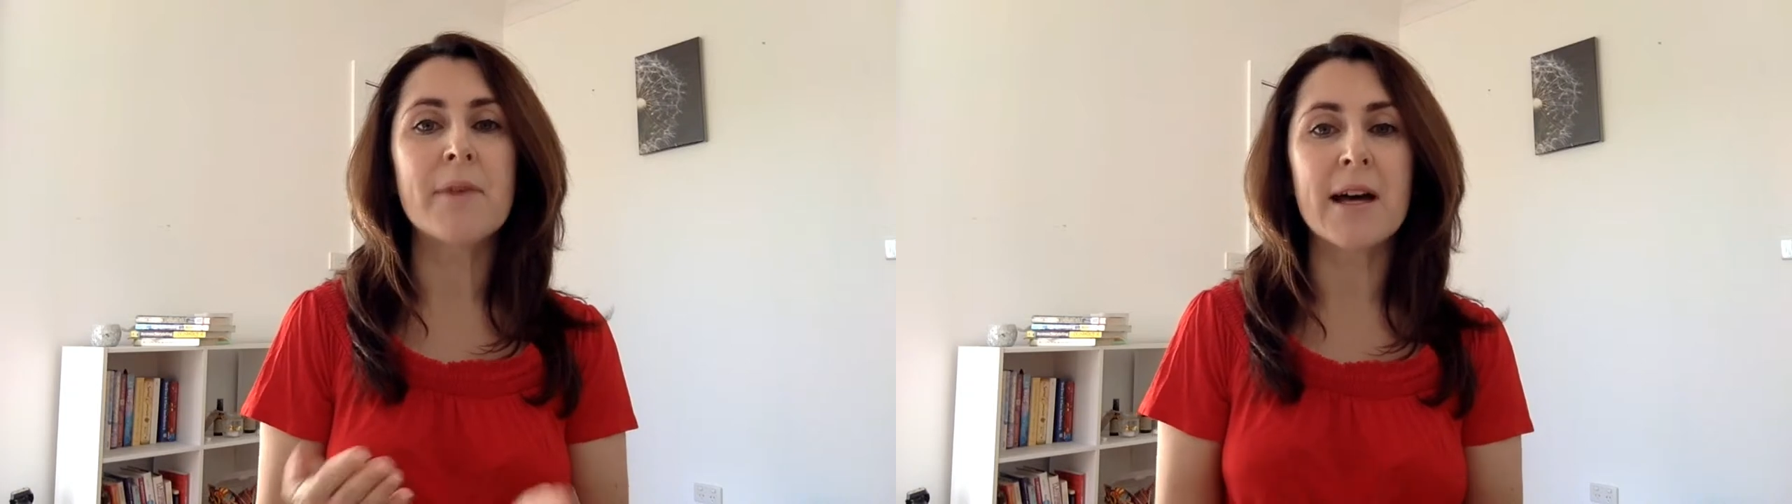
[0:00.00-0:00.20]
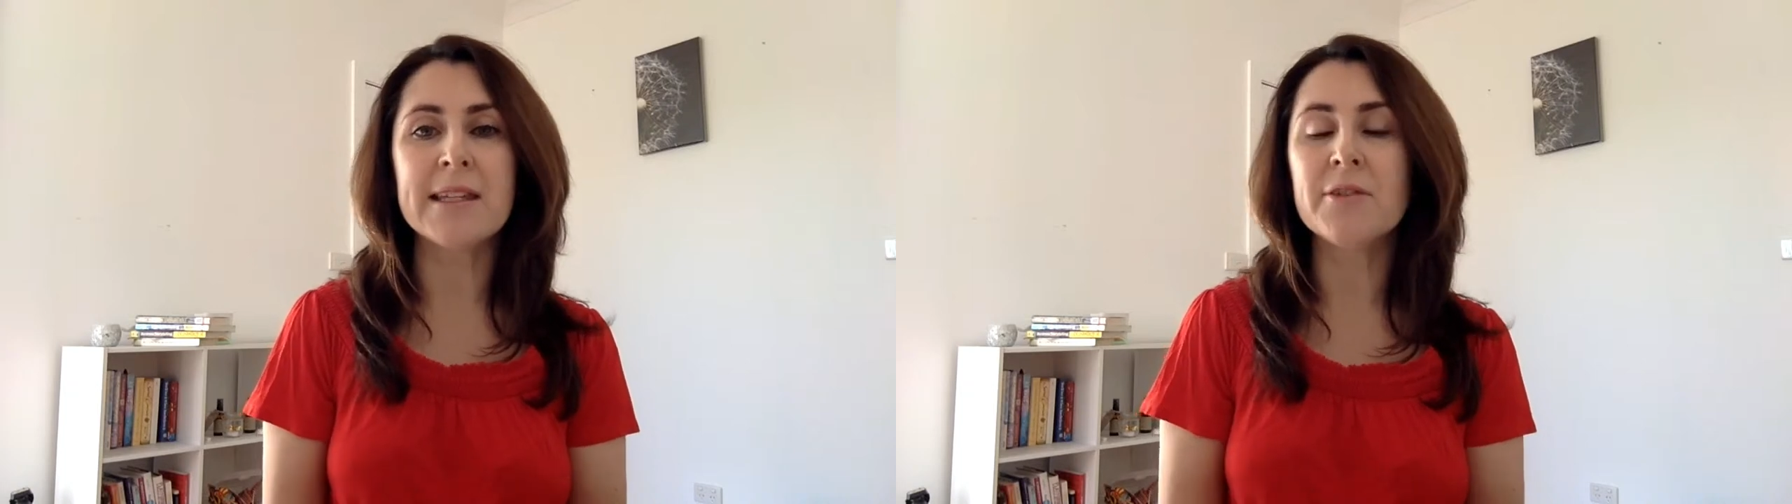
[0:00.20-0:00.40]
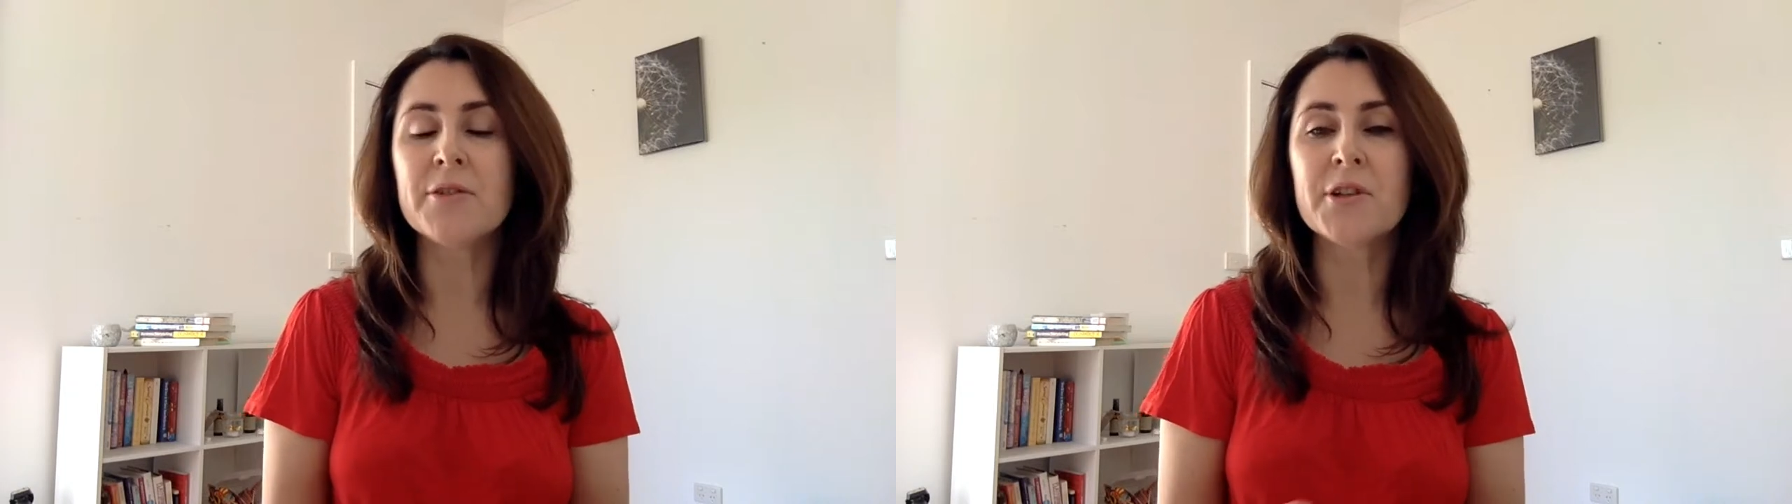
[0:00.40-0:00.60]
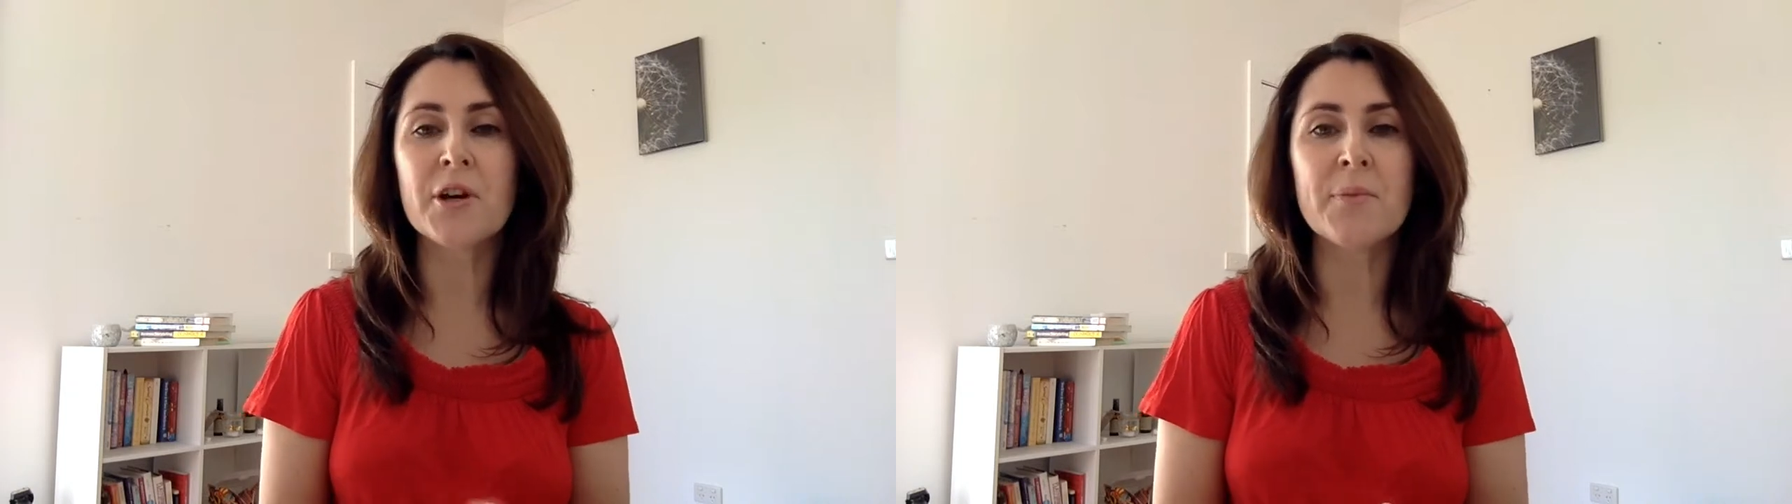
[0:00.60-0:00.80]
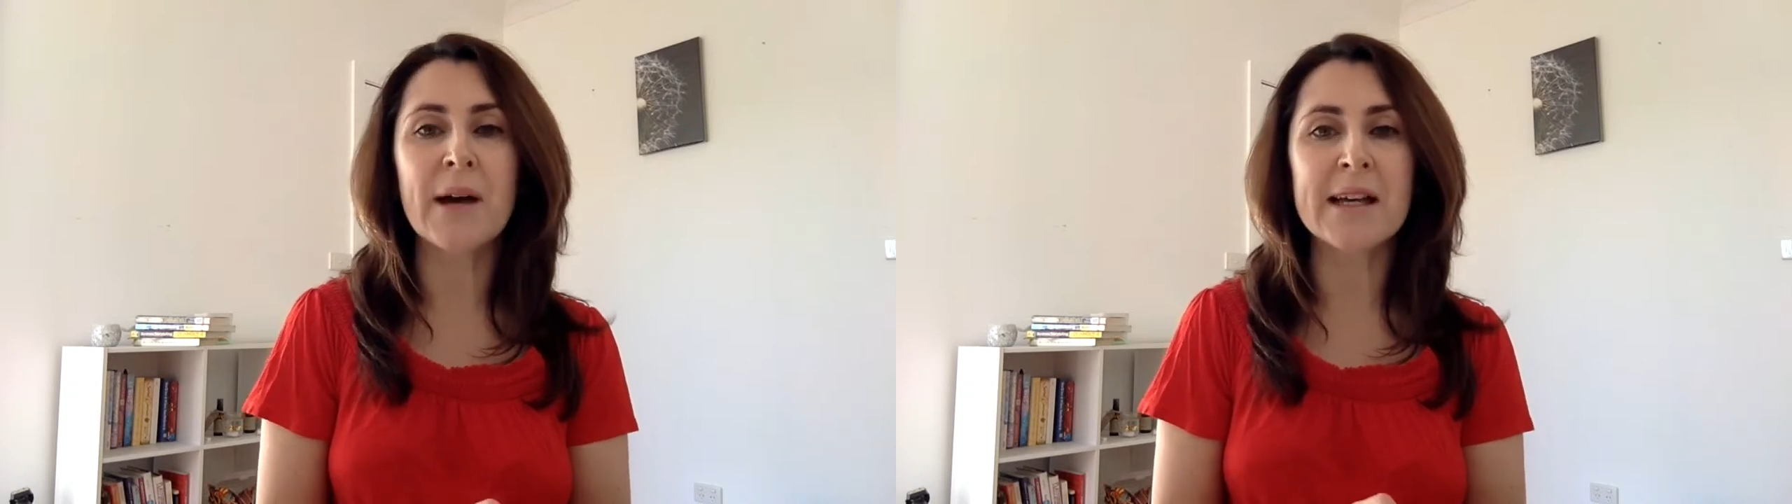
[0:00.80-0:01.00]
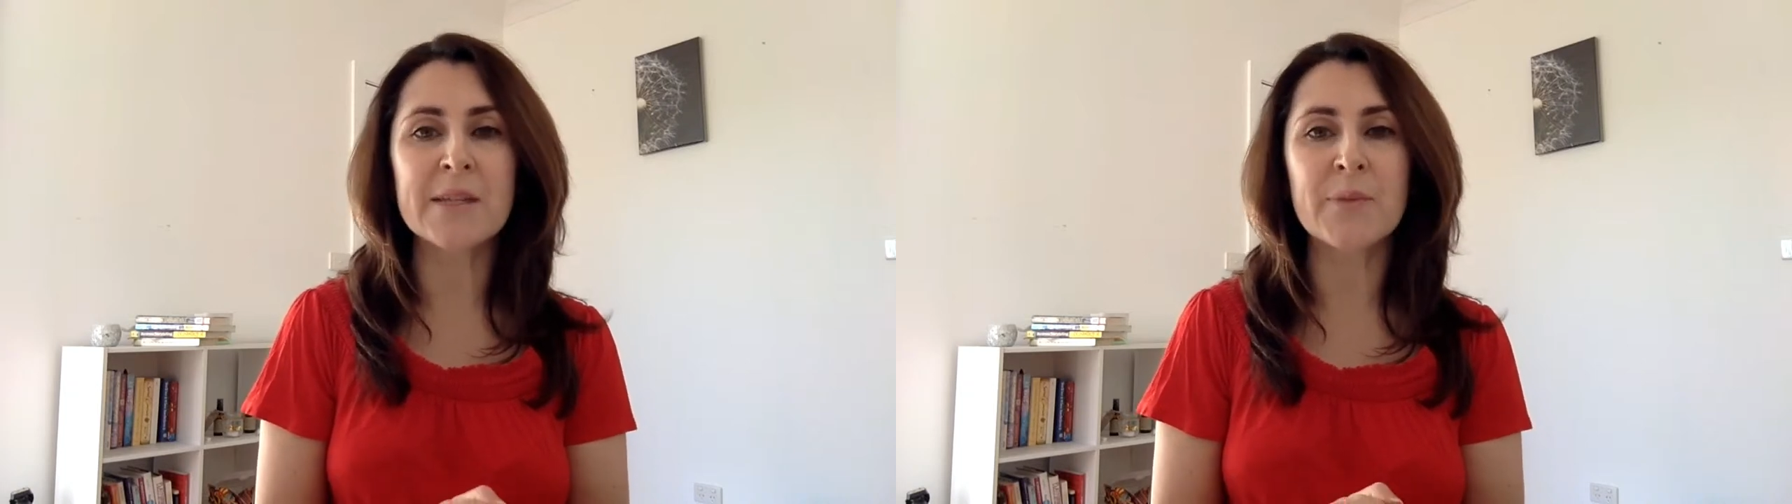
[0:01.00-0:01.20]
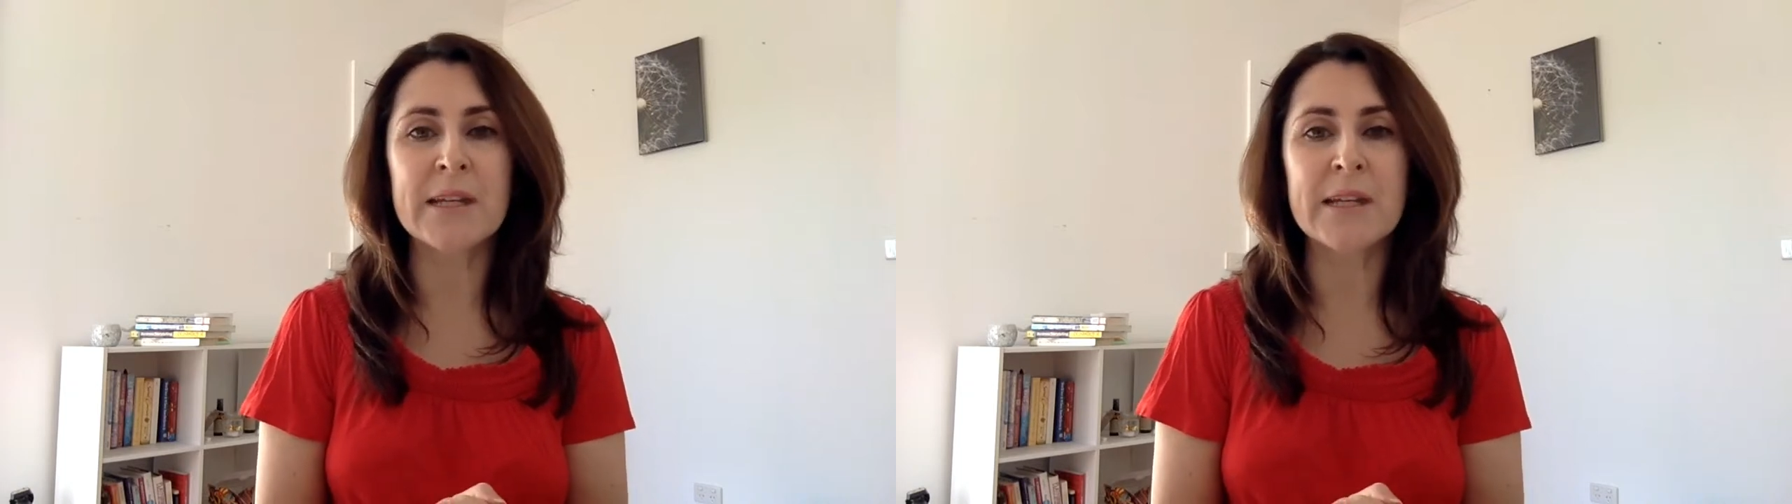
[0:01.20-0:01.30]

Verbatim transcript: a year ago my husband